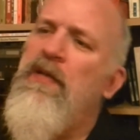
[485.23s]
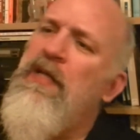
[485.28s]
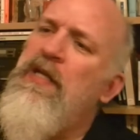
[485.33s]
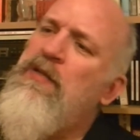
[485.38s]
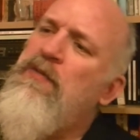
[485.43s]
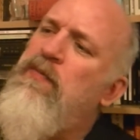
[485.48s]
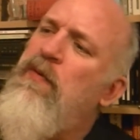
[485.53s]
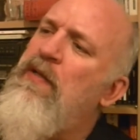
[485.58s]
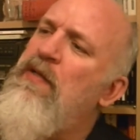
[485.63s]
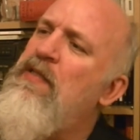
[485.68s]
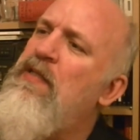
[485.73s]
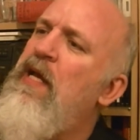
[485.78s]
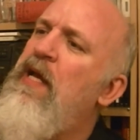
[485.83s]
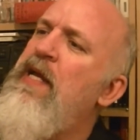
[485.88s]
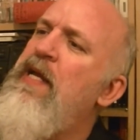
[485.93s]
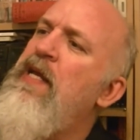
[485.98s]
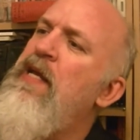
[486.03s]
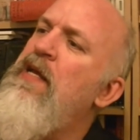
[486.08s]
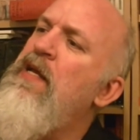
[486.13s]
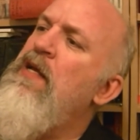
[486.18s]
this one's
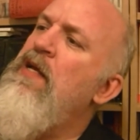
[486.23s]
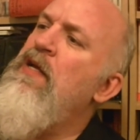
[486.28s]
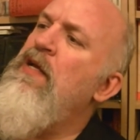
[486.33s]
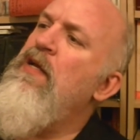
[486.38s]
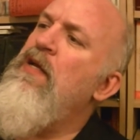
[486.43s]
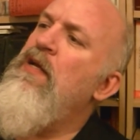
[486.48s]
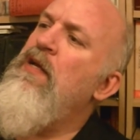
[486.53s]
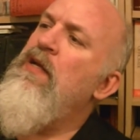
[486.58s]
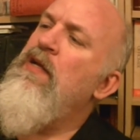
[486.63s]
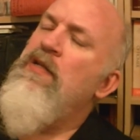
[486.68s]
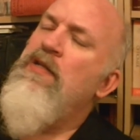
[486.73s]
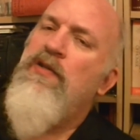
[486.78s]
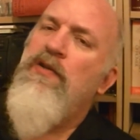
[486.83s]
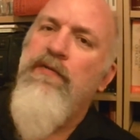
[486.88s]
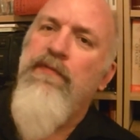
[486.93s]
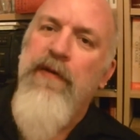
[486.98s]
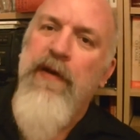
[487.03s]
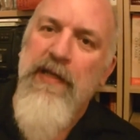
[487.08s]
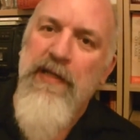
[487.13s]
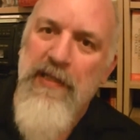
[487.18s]
a
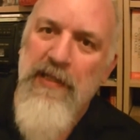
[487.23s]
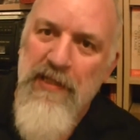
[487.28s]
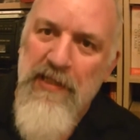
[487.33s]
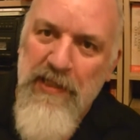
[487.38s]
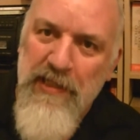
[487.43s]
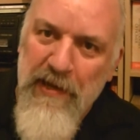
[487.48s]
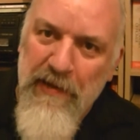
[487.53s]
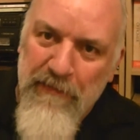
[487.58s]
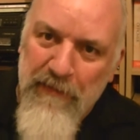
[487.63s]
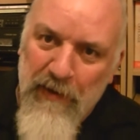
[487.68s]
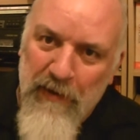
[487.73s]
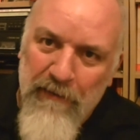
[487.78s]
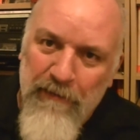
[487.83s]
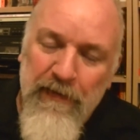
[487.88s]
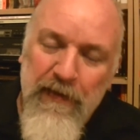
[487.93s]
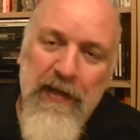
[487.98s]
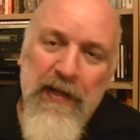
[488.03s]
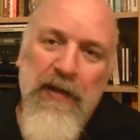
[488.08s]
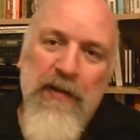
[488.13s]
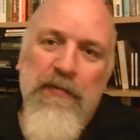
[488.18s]
2007. I
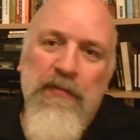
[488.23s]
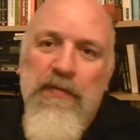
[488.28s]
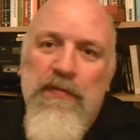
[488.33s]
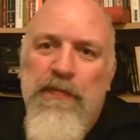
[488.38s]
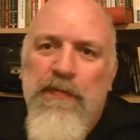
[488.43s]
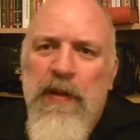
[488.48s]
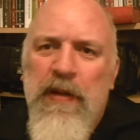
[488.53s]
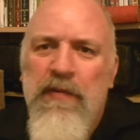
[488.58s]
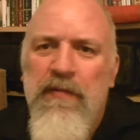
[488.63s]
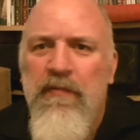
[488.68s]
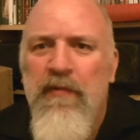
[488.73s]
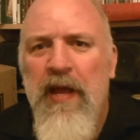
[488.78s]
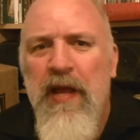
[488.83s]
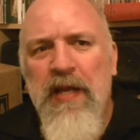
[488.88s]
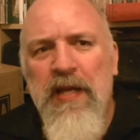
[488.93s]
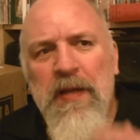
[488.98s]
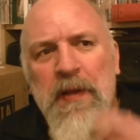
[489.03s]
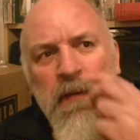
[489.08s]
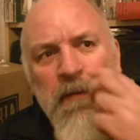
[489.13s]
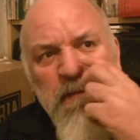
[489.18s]
think it would have been
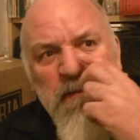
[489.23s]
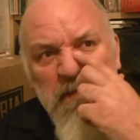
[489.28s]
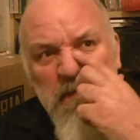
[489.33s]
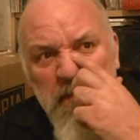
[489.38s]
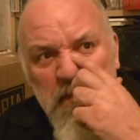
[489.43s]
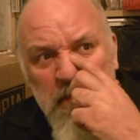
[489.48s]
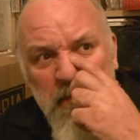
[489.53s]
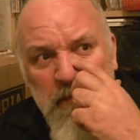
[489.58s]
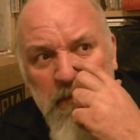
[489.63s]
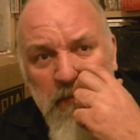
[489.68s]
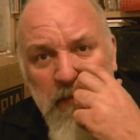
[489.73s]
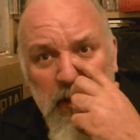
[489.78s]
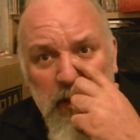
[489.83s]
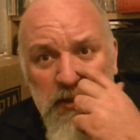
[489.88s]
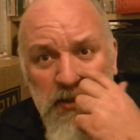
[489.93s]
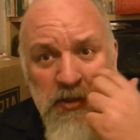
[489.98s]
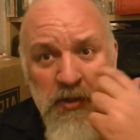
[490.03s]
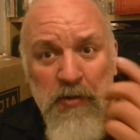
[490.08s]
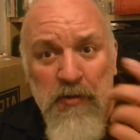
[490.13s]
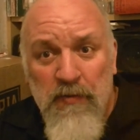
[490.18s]
around
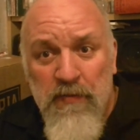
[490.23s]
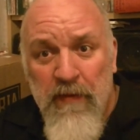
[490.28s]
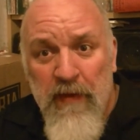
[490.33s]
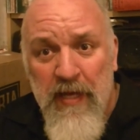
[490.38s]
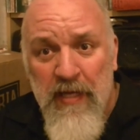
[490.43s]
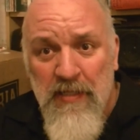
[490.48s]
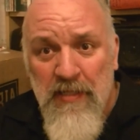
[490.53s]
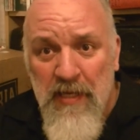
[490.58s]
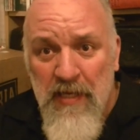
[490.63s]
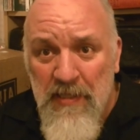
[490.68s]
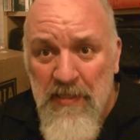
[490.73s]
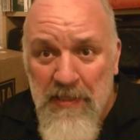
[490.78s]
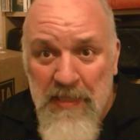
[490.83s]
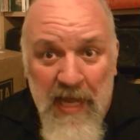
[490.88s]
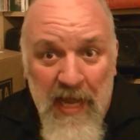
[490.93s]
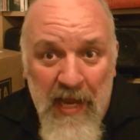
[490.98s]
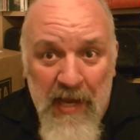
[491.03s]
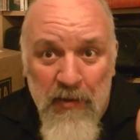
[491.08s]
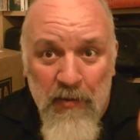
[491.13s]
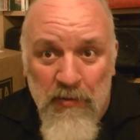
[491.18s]

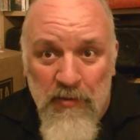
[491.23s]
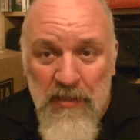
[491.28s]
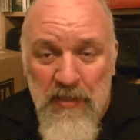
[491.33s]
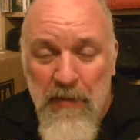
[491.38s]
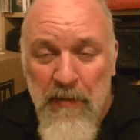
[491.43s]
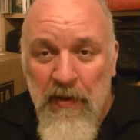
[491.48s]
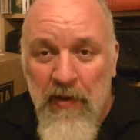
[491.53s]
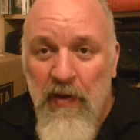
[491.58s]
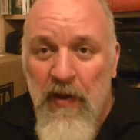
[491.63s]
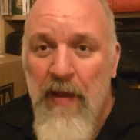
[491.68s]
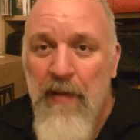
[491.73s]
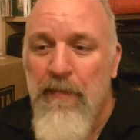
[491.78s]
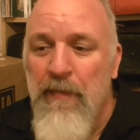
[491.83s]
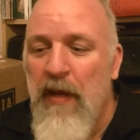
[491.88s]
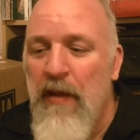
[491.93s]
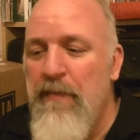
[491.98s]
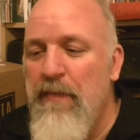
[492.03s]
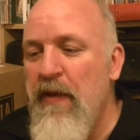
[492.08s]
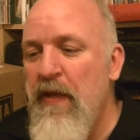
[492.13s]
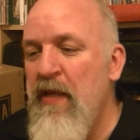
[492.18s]
2010 or something like that,
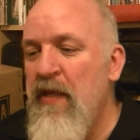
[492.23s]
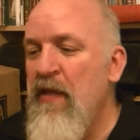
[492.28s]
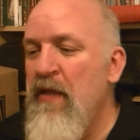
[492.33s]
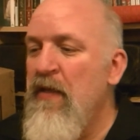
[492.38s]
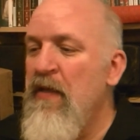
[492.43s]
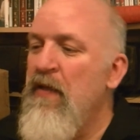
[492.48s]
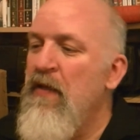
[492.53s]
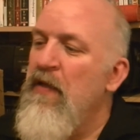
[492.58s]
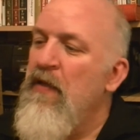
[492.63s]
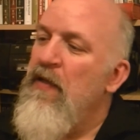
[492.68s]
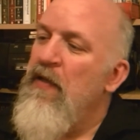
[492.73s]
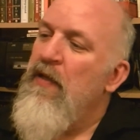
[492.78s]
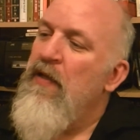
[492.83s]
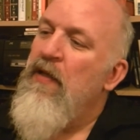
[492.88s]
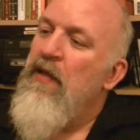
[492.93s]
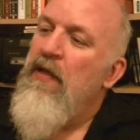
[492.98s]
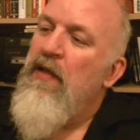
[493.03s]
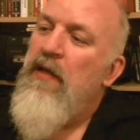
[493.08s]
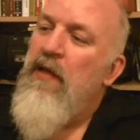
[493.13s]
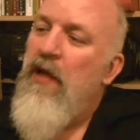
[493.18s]
maybe.
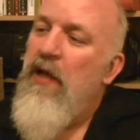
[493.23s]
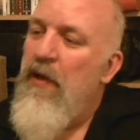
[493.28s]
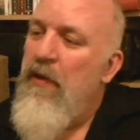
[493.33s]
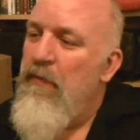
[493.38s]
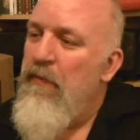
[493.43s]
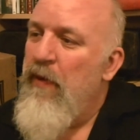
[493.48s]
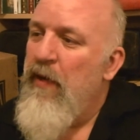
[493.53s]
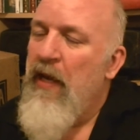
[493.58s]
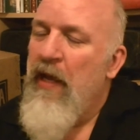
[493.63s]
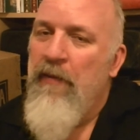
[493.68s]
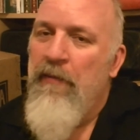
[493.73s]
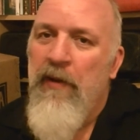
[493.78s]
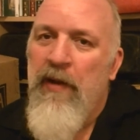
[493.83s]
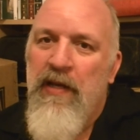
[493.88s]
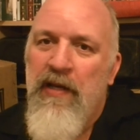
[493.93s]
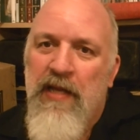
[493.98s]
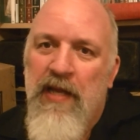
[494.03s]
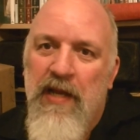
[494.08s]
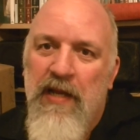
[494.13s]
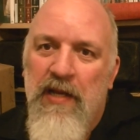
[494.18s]
Um, when I
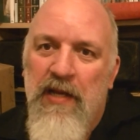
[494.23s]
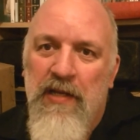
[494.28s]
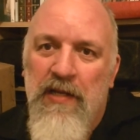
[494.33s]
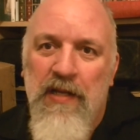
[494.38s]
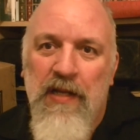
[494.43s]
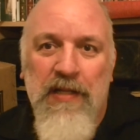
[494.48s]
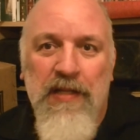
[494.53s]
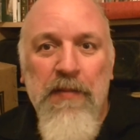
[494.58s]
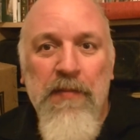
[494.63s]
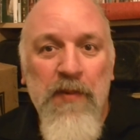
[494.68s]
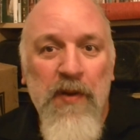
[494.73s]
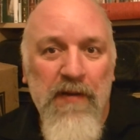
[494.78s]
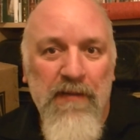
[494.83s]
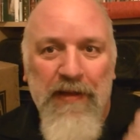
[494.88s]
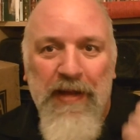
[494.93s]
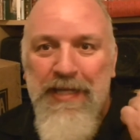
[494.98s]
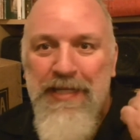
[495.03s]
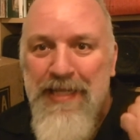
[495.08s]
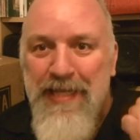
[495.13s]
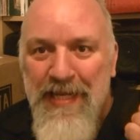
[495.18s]
went down, to, they might have
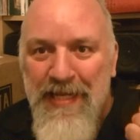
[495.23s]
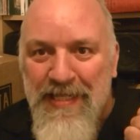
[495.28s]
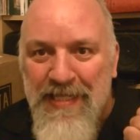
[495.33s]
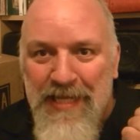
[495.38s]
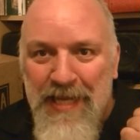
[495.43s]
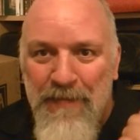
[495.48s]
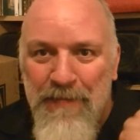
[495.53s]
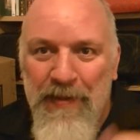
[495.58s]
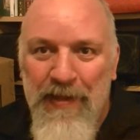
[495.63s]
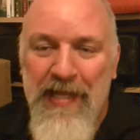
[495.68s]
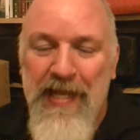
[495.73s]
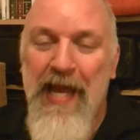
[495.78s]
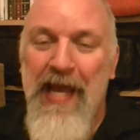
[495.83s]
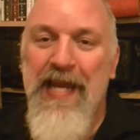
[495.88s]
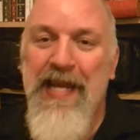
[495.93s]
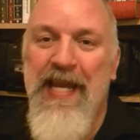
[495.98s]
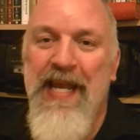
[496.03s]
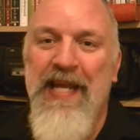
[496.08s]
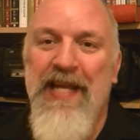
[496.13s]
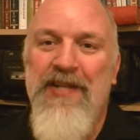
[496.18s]
actually seen me
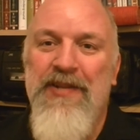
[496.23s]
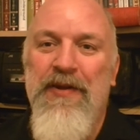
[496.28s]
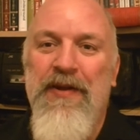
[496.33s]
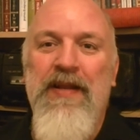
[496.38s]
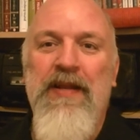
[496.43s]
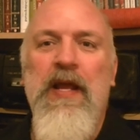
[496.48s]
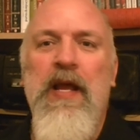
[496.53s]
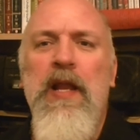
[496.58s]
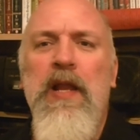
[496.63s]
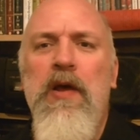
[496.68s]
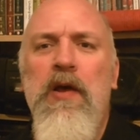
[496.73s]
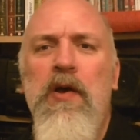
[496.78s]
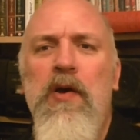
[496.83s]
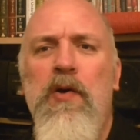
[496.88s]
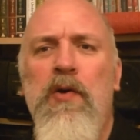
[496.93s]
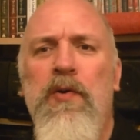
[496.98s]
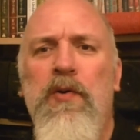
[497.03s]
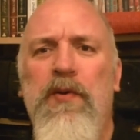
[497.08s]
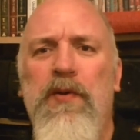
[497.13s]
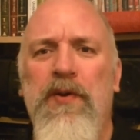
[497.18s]
down there doing
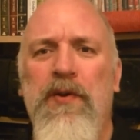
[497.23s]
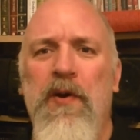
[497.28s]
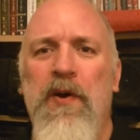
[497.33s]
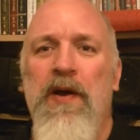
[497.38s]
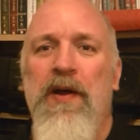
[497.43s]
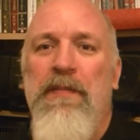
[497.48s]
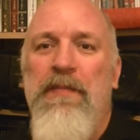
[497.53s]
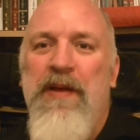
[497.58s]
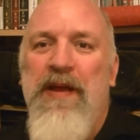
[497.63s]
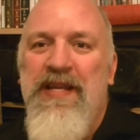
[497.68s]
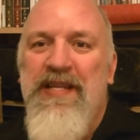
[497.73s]
hello and all that